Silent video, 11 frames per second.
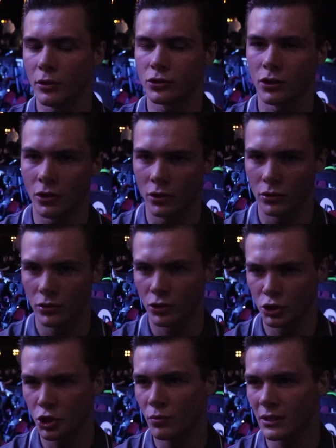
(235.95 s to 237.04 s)
So
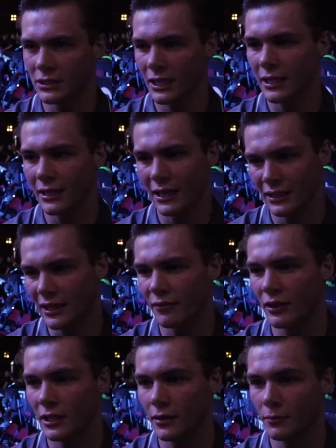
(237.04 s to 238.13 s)
June, I say, I'll
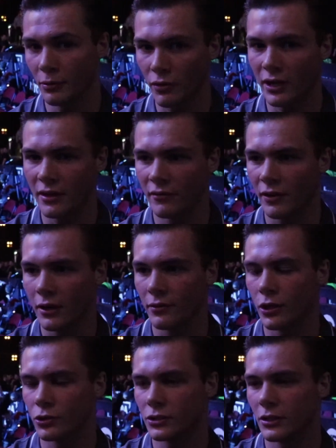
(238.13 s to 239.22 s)
definitely be ready and firing
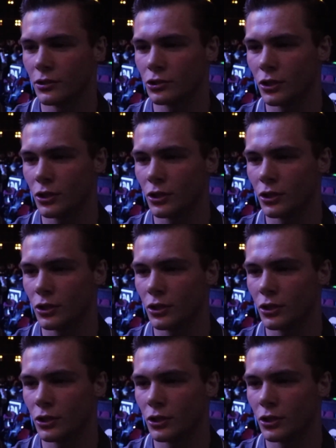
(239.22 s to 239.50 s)
all cylinders. So